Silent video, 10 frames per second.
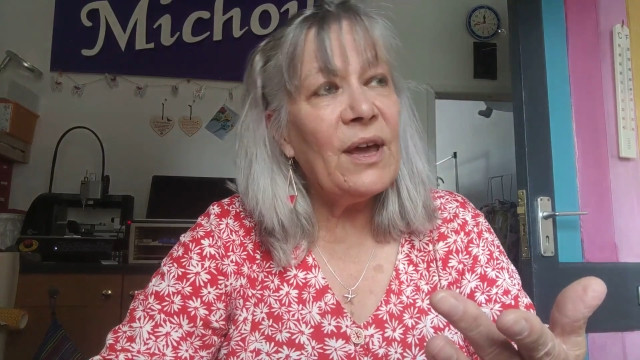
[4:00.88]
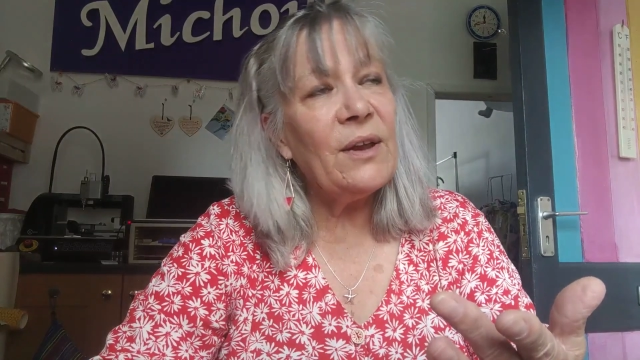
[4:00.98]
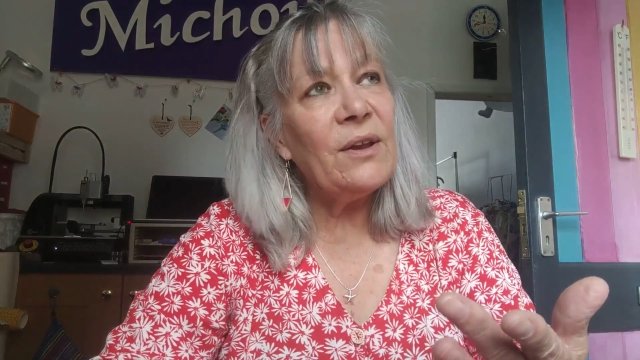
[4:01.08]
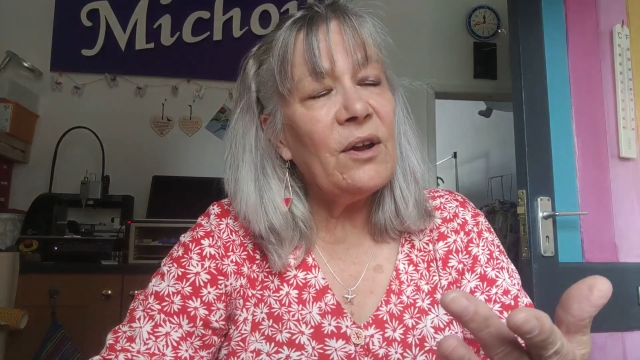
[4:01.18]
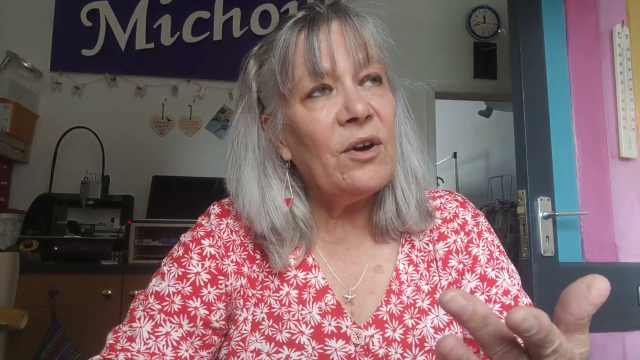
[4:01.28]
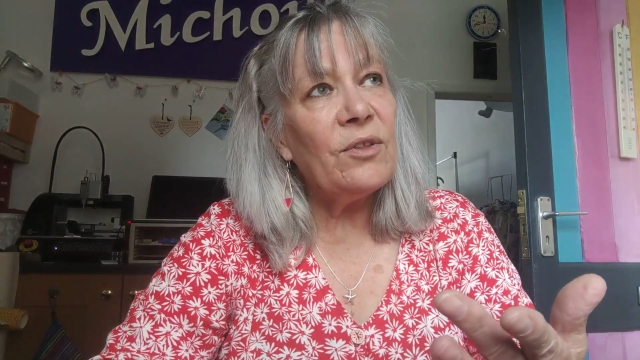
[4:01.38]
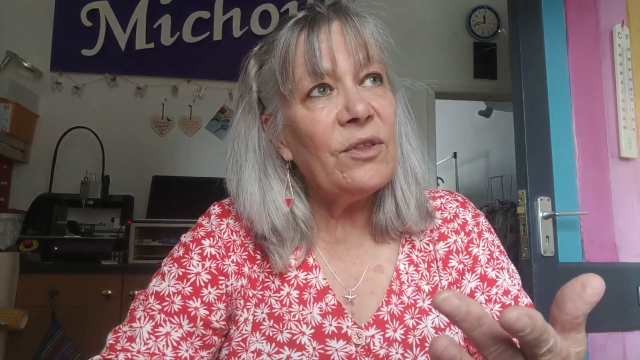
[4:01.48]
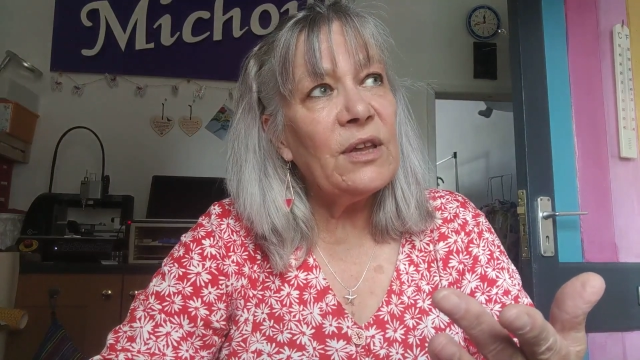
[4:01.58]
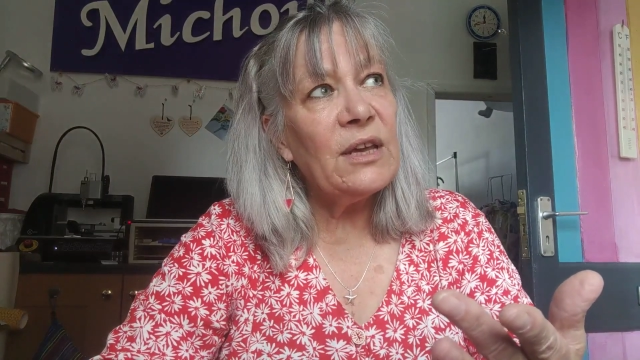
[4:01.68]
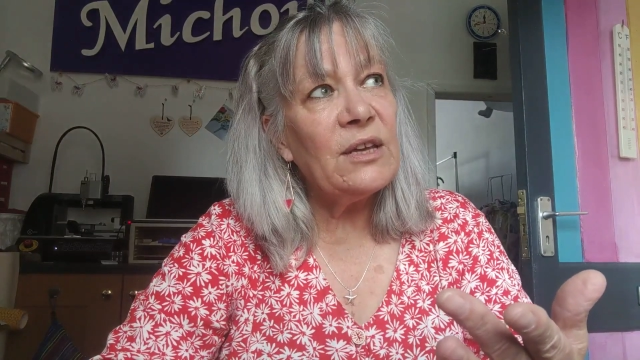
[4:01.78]
Then
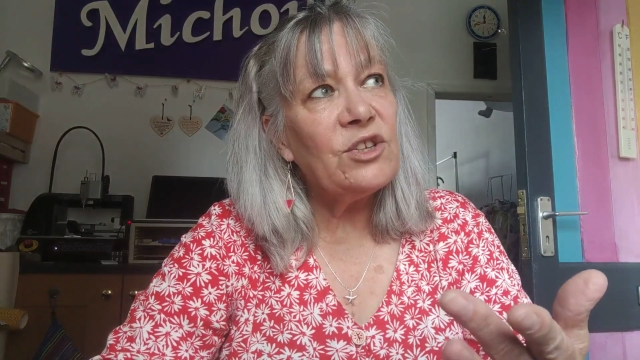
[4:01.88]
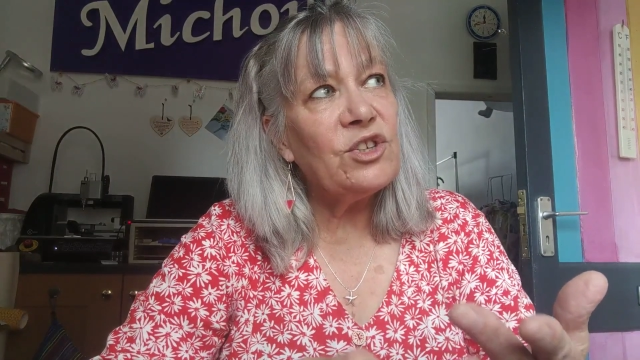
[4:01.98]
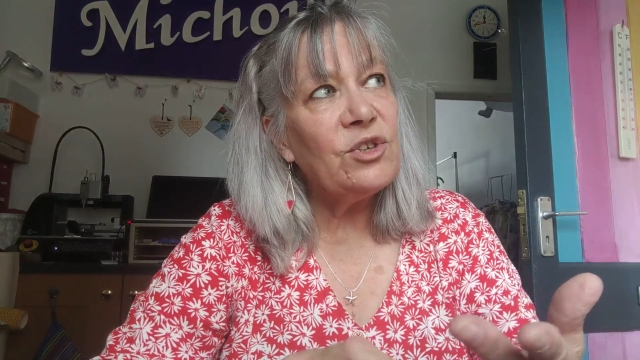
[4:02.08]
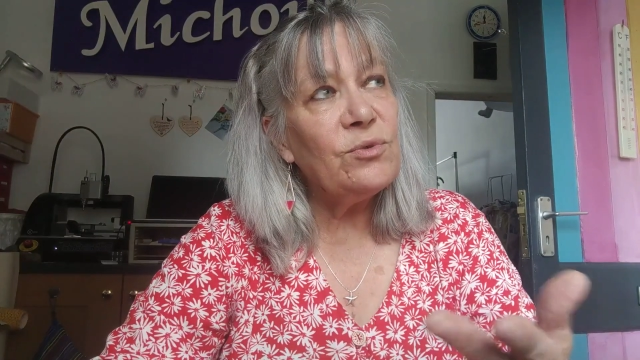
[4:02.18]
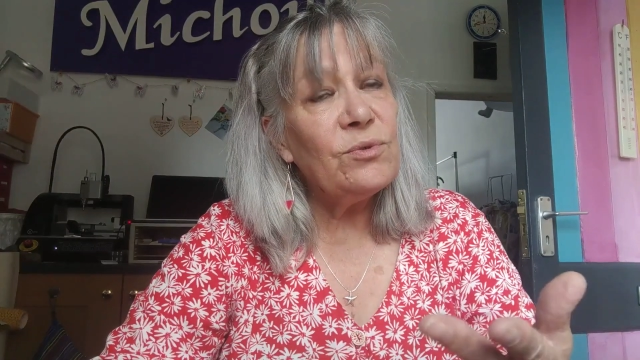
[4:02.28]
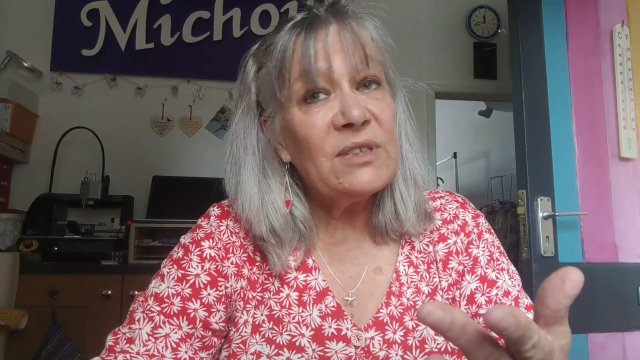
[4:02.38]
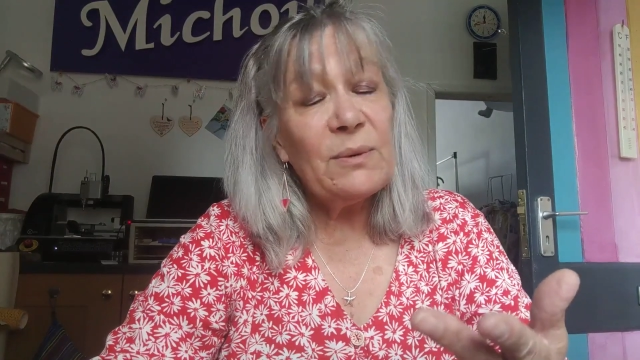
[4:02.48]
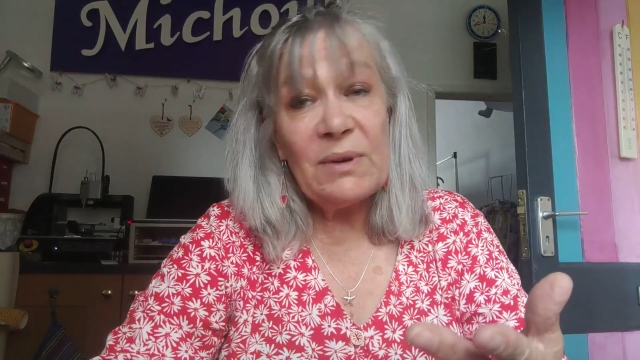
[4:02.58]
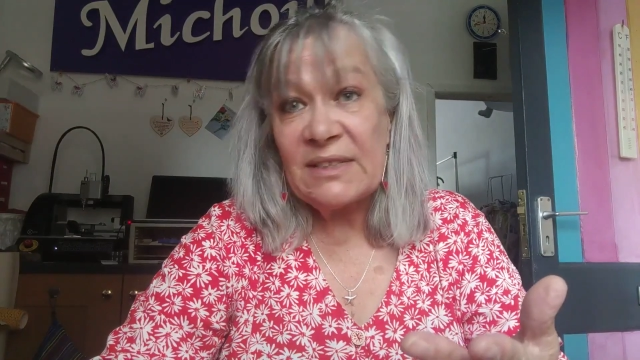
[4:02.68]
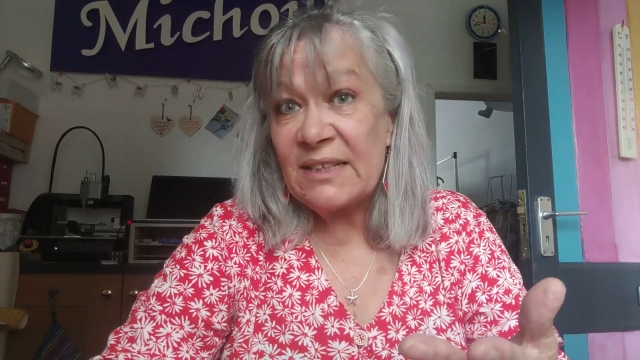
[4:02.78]
on the Tuesday,
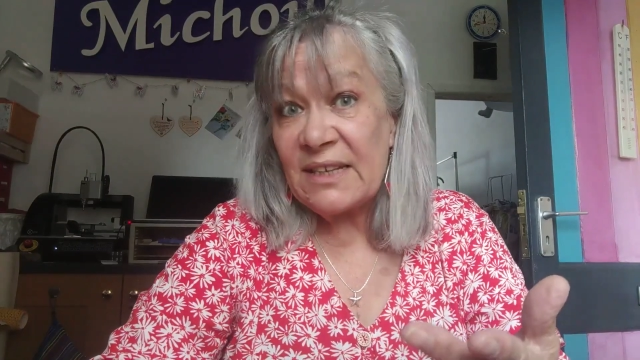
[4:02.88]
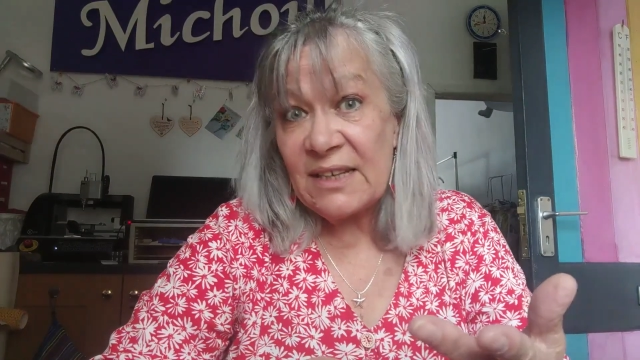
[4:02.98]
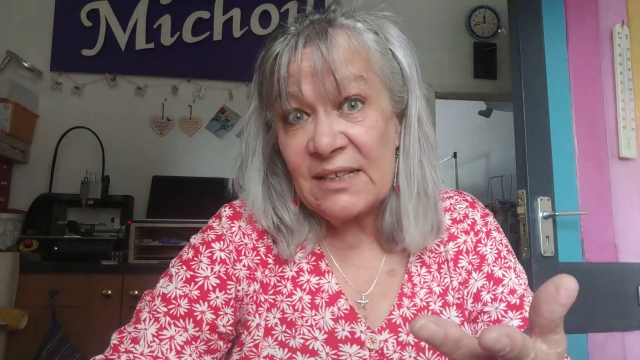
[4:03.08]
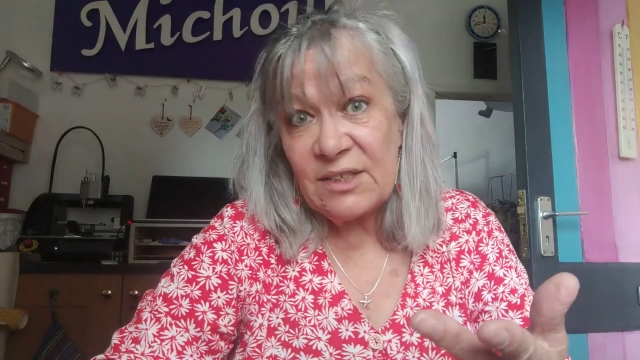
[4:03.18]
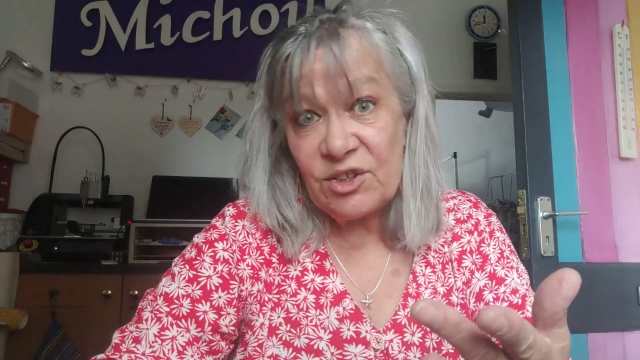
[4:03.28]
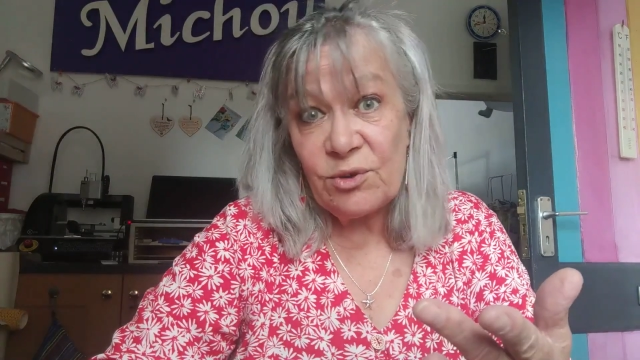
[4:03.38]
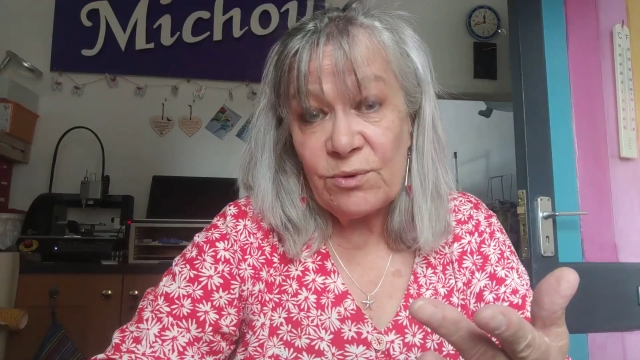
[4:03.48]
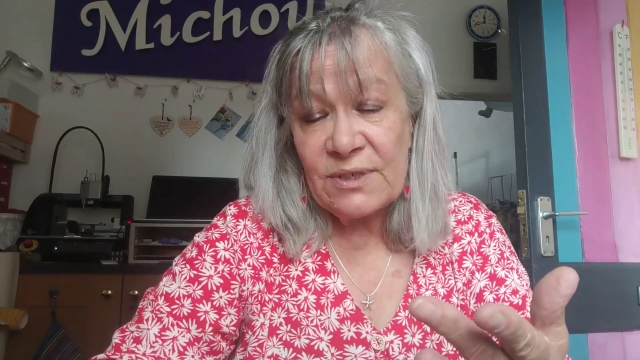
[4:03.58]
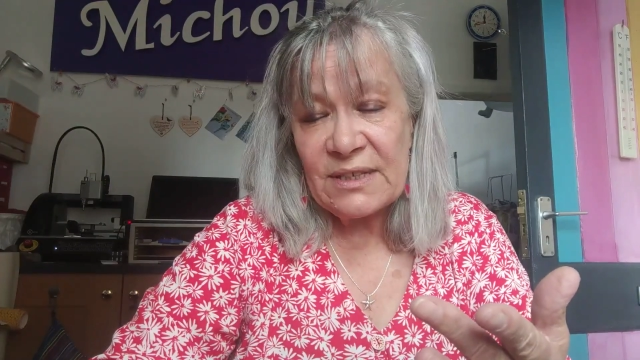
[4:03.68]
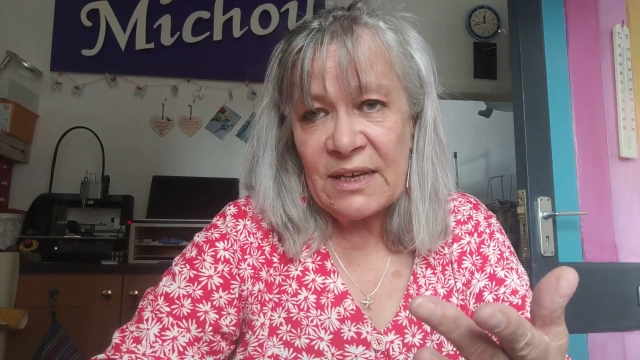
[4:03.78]
well, today is
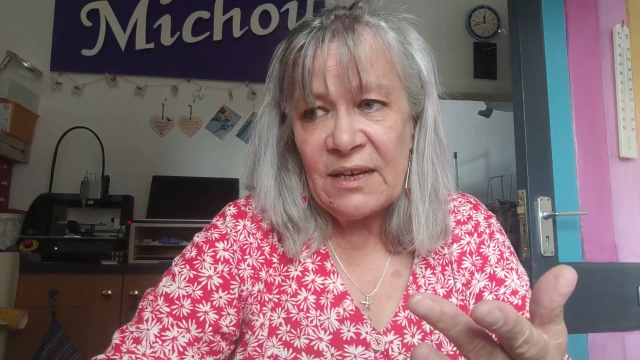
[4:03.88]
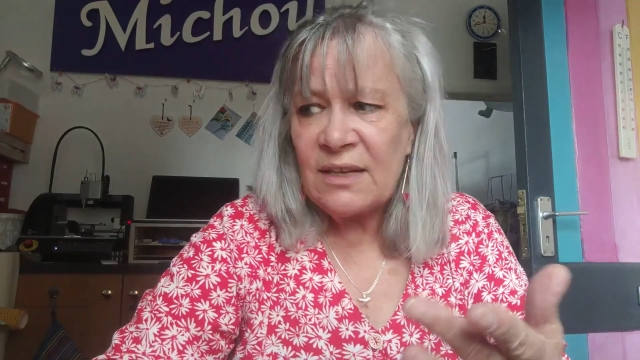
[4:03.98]
Tuesday.